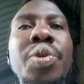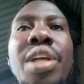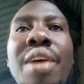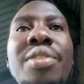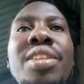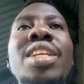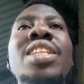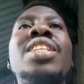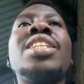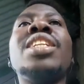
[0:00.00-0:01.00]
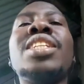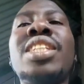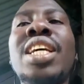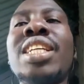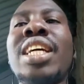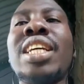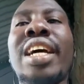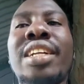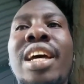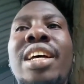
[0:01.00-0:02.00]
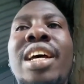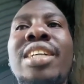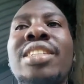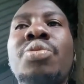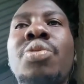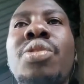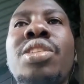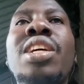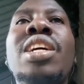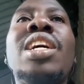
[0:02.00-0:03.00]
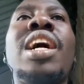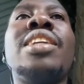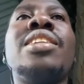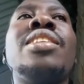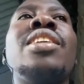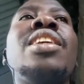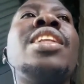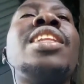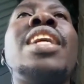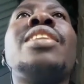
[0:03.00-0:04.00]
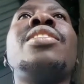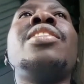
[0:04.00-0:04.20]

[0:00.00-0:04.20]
everything stays as it was, and that